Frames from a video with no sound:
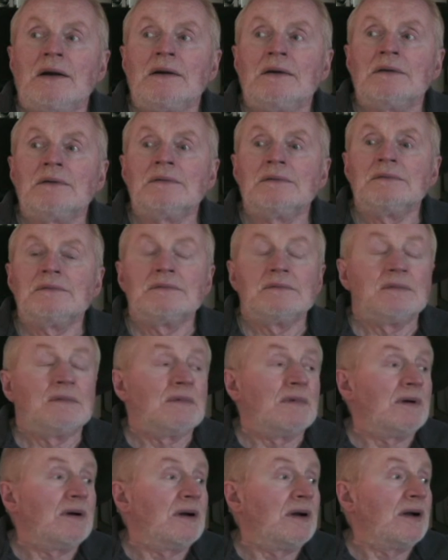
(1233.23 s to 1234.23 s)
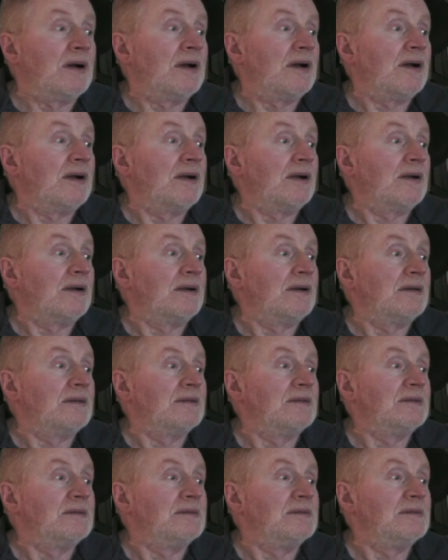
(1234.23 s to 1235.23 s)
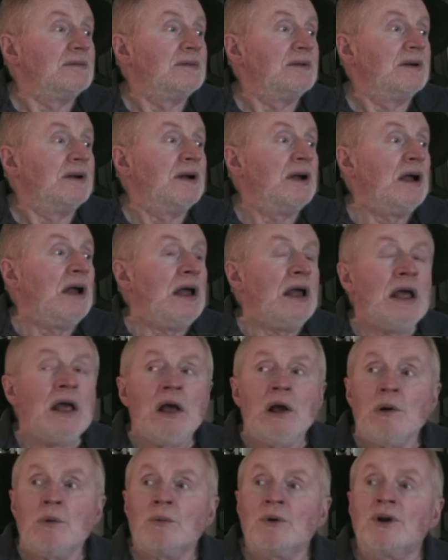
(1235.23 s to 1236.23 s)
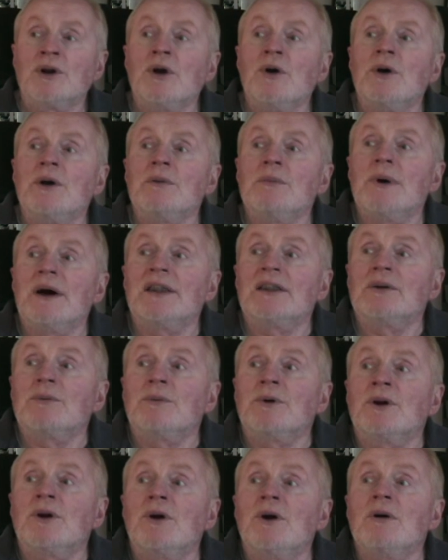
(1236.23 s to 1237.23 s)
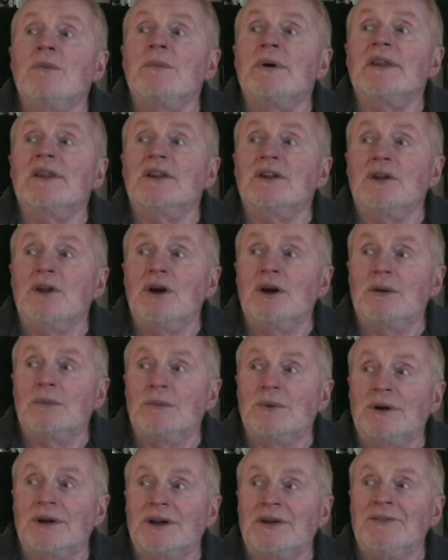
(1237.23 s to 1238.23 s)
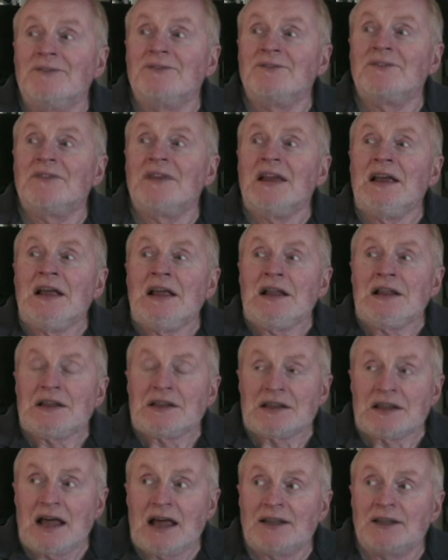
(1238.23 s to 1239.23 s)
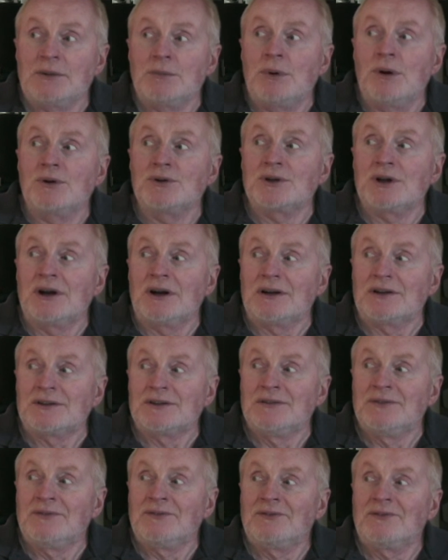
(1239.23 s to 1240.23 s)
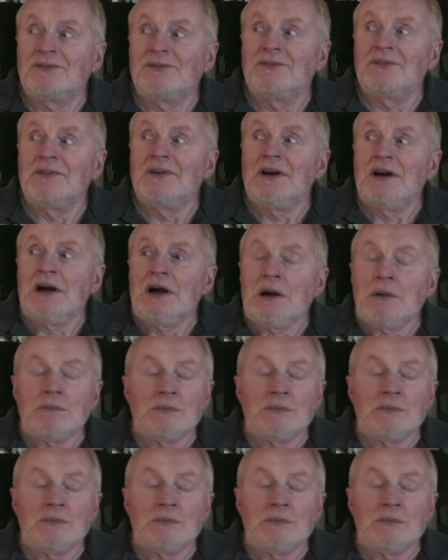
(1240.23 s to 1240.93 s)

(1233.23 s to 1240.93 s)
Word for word: this was Ceylon, eleven eighteen. We're going by the, we're going by the logbook, Okay, not the postcards, okay.